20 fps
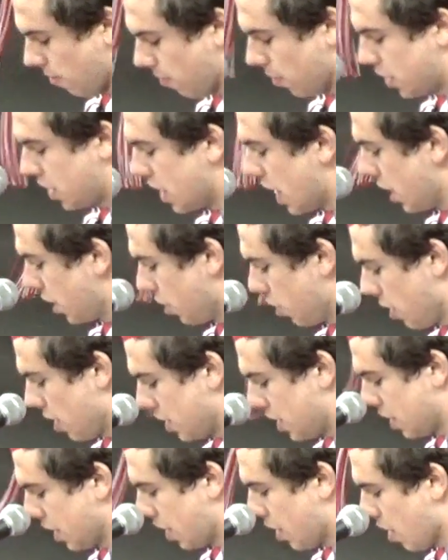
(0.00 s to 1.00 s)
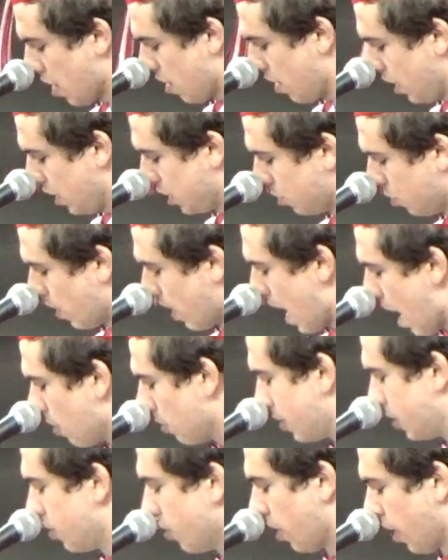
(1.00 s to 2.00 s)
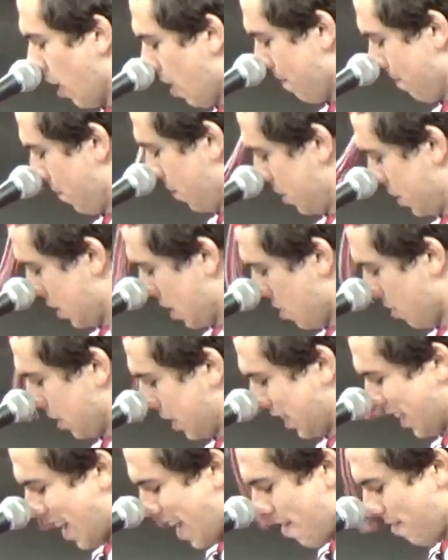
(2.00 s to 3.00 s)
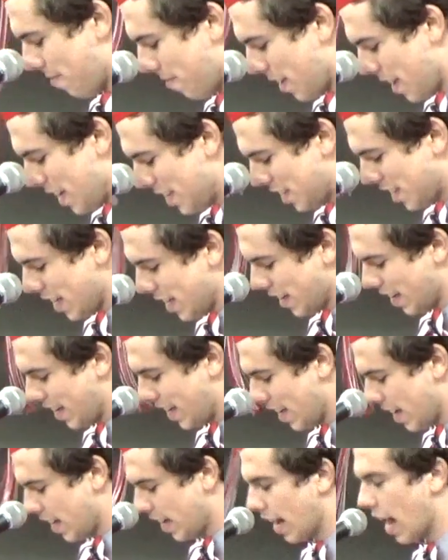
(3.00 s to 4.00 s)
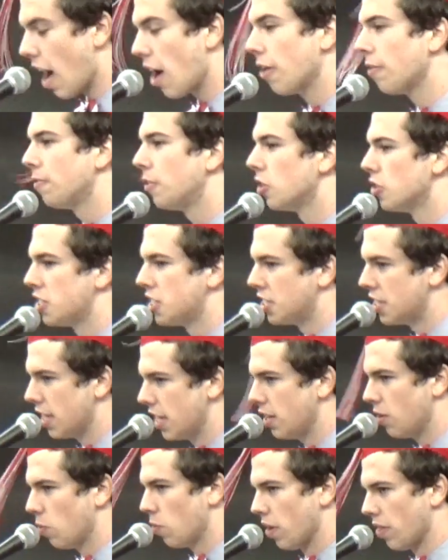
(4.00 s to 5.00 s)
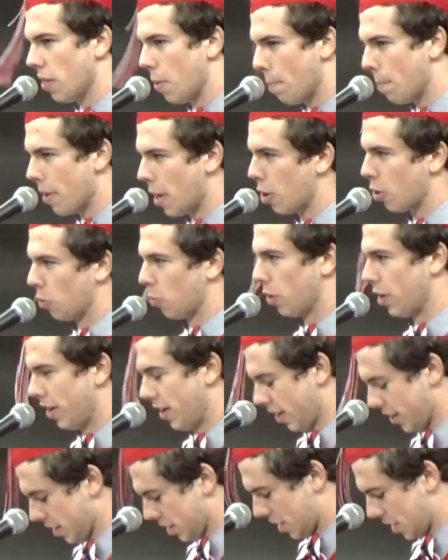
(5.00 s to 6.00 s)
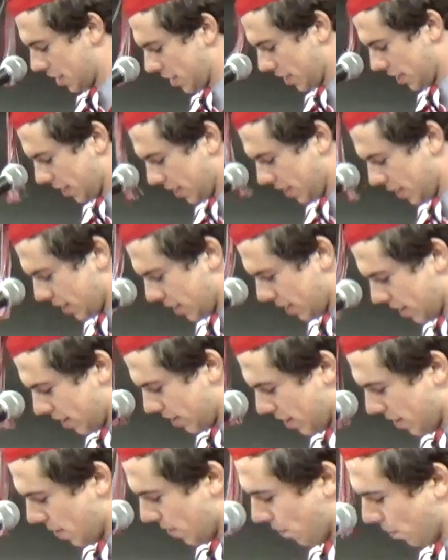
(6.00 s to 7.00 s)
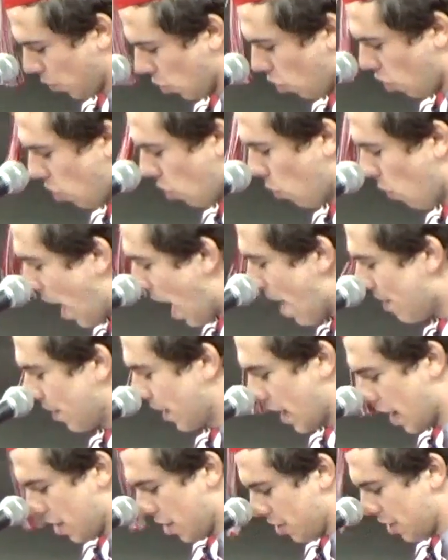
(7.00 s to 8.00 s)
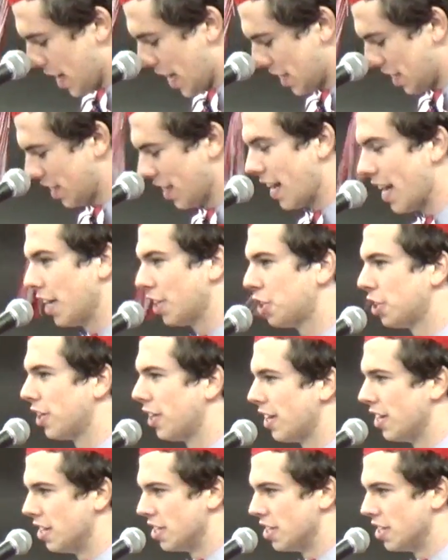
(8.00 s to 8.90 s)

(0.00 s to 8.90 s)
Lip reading: Forsake your insecurities, renounce your comfort zones. Life isn't getting out of your seat when the bell rings, or arriving at your destination